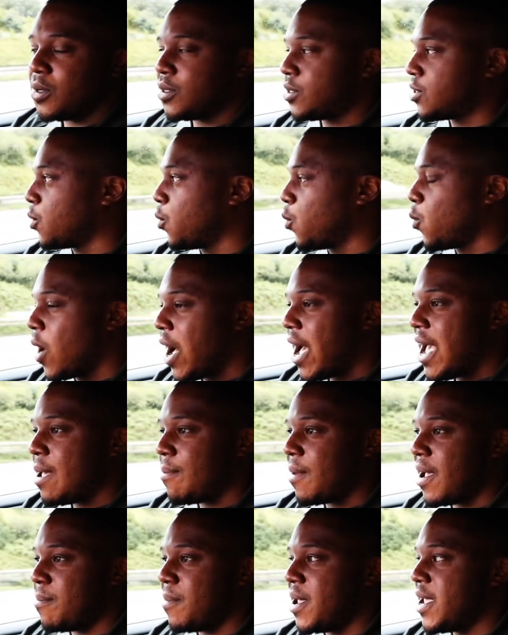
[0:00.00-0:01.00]
So why
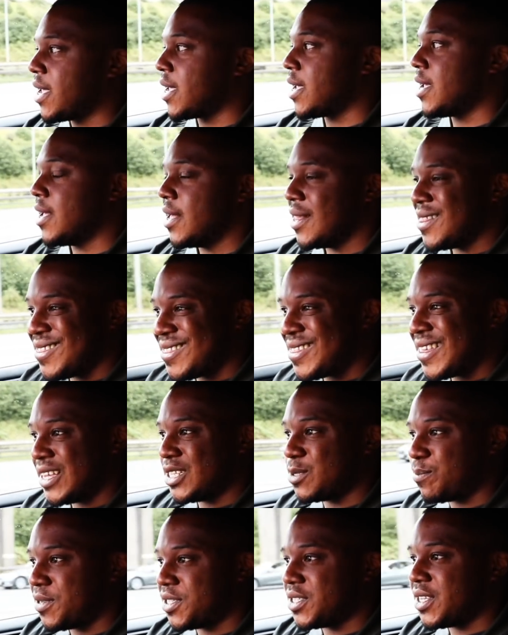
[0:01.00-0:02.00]
am I making
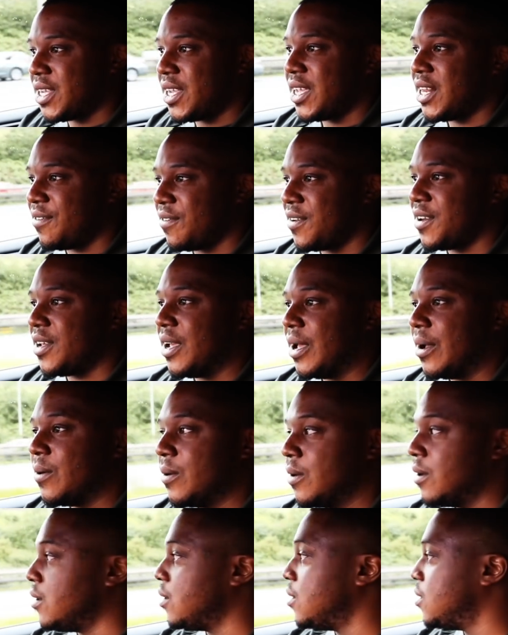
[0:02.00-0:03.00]
this particular video?
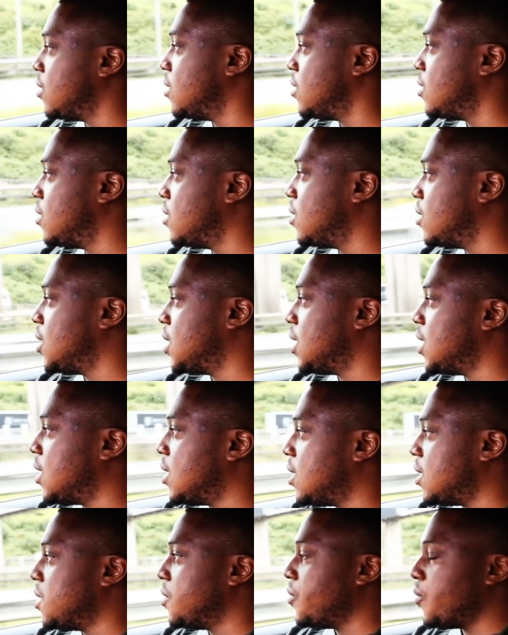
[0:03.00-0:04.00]

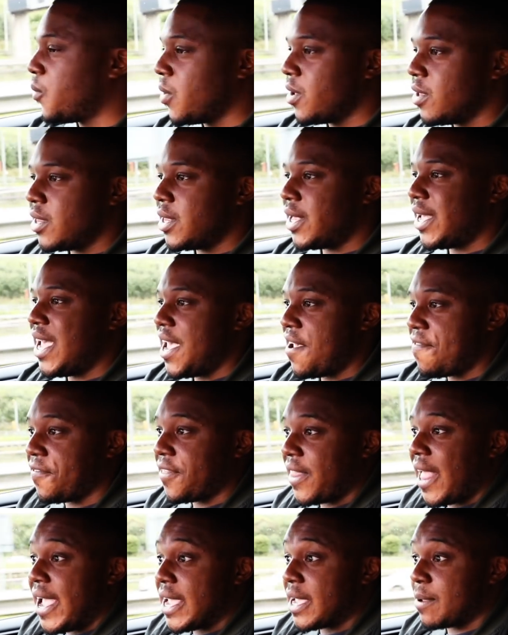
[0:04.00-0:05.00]
Well, if
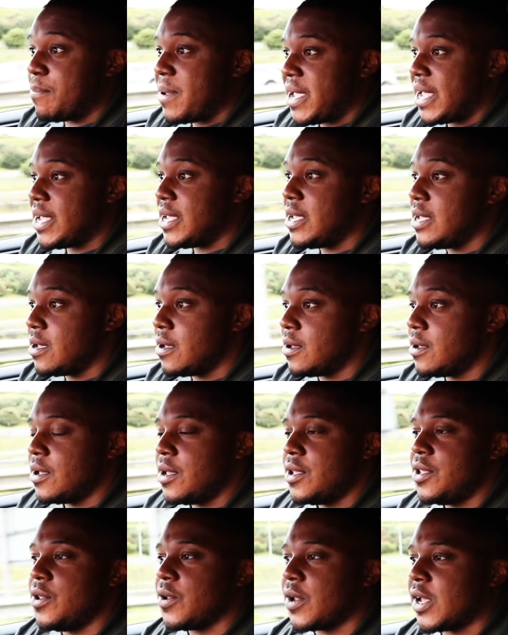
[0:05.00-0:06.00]
like me,
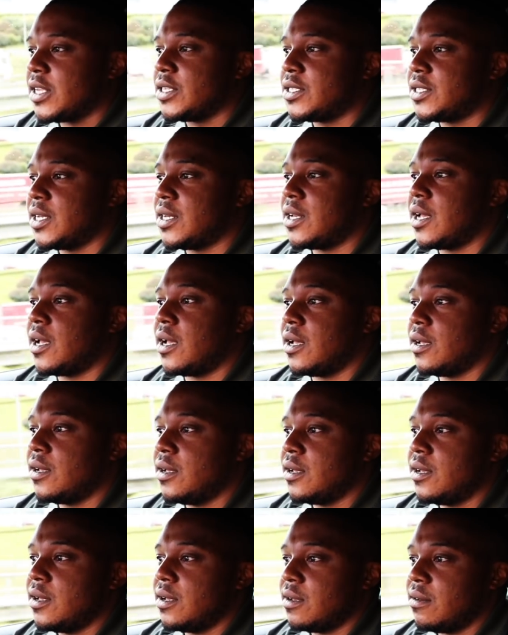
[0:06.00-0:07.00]
you consider
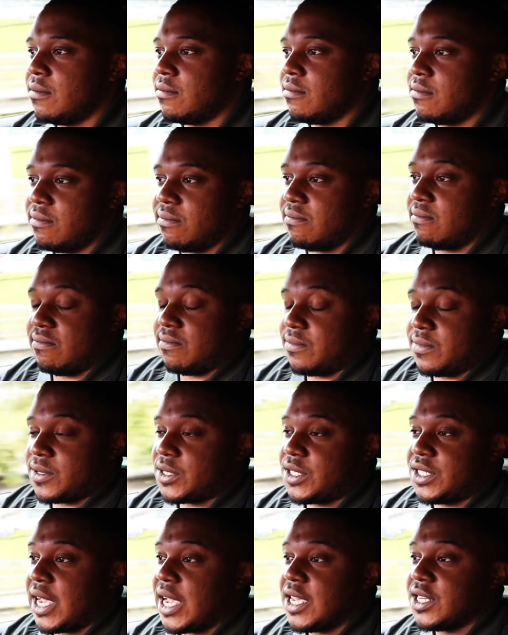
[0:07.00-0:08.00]

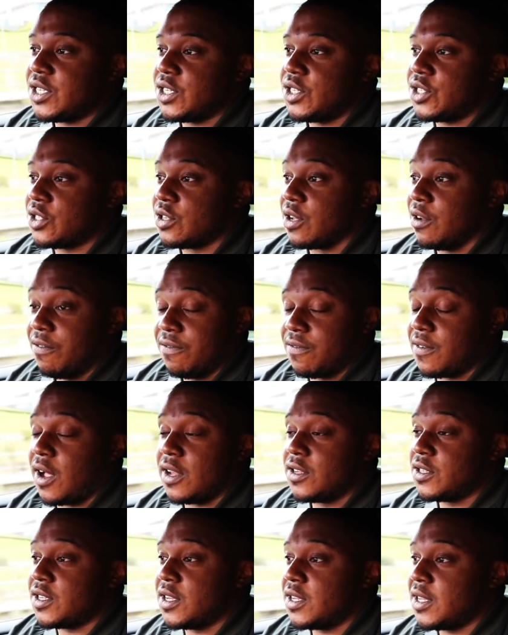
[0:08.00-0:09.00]
changing stuff
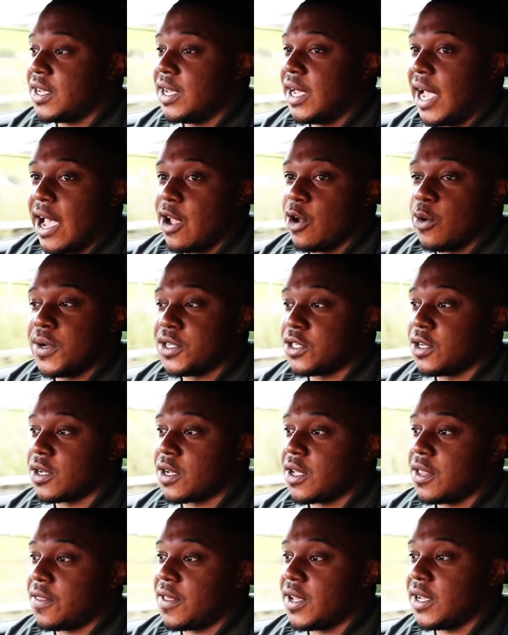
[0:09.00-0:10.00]
constantly, I always
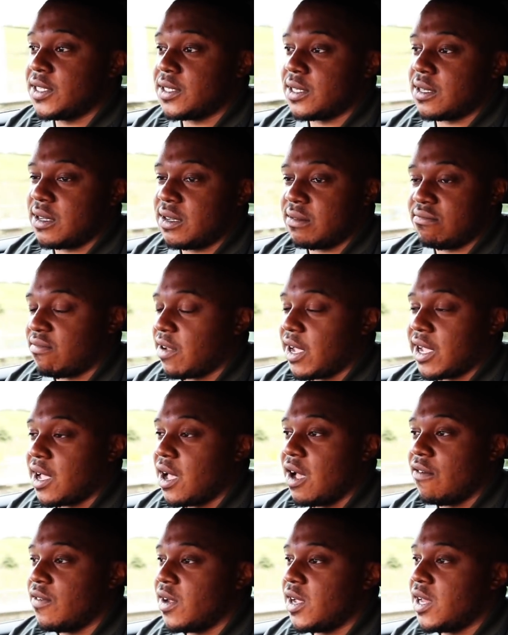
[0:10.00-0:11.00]
look at things that I
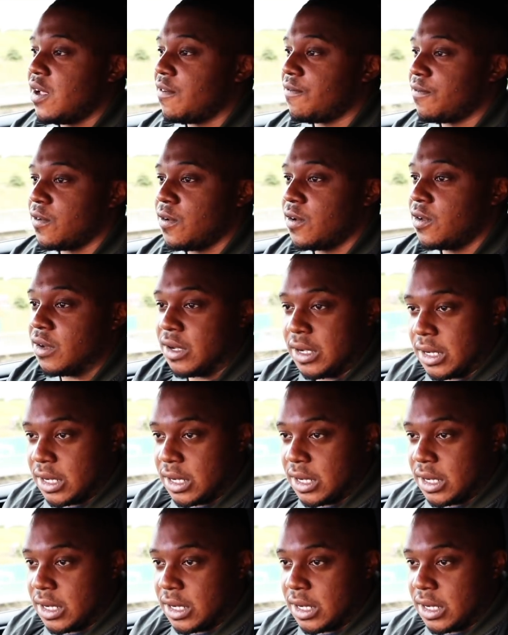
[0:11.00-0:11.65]
can't really afford.